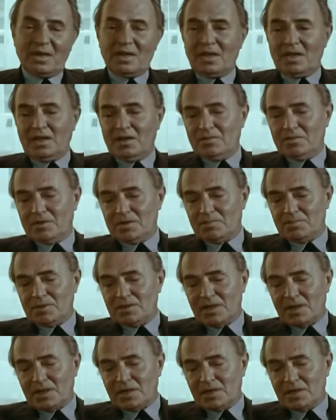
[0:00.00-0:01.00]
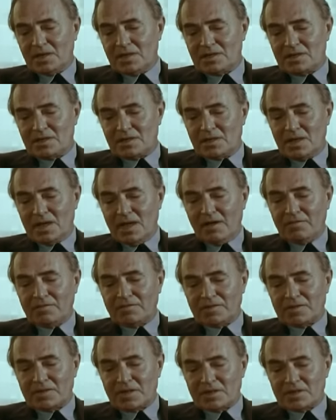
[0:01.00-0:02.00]
with particular
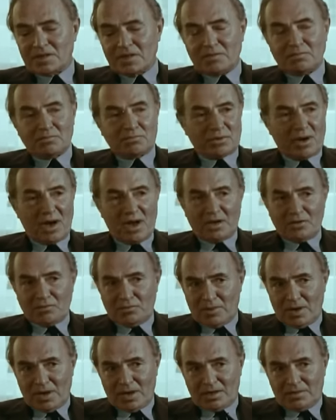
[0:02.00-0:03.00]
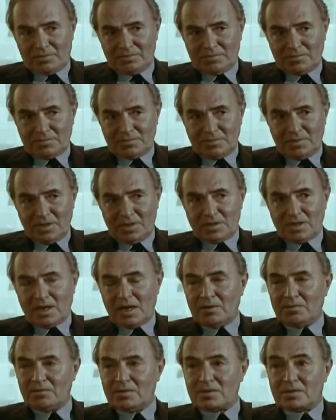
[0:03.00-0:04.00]
emphasis on Branwell. And I
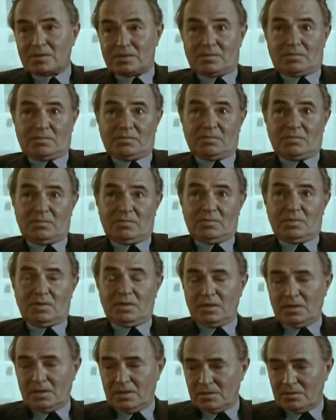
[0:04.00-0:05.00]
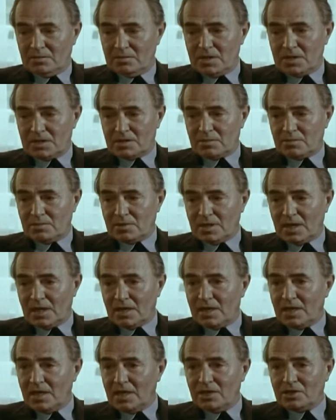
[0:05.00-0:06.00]
was a reasonable
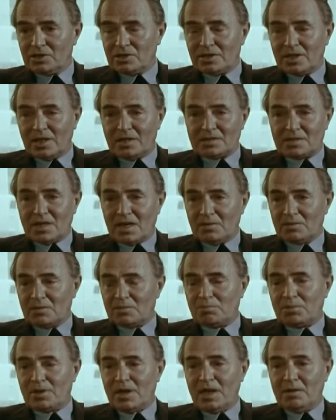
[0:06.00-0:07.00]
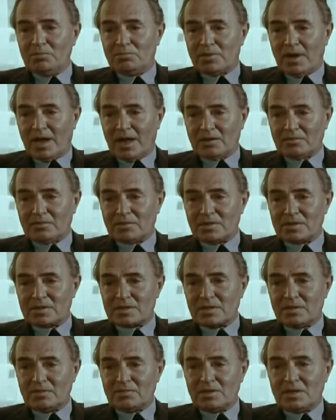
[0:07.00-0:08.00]
age at that time to play Branwell,
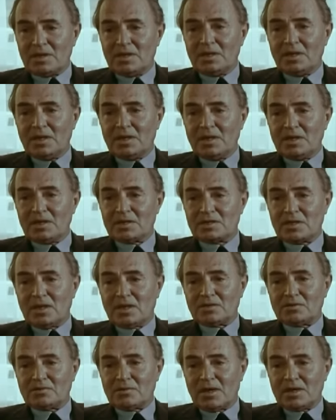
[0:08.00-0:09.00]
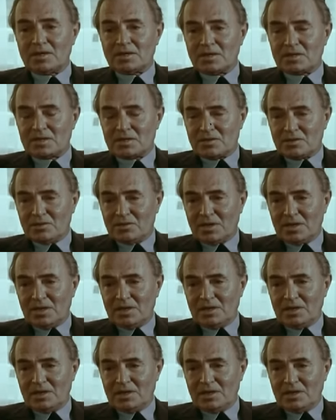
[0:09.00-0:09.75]
so we started writing a story